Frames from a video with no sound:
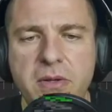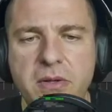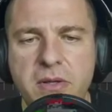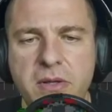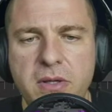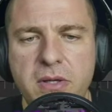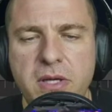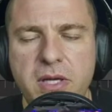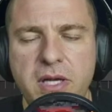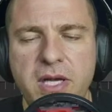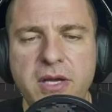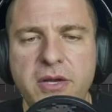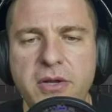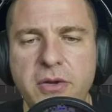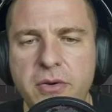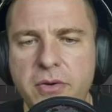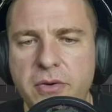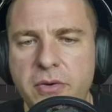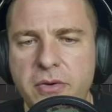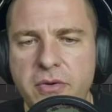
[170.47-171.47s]
in your
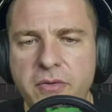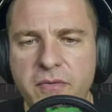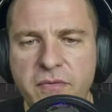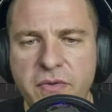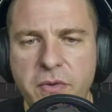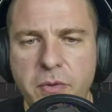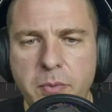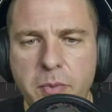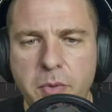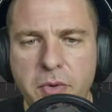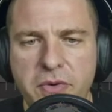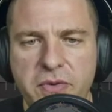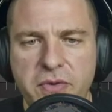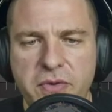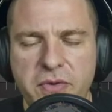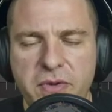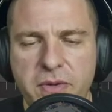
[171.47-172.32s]
viewport.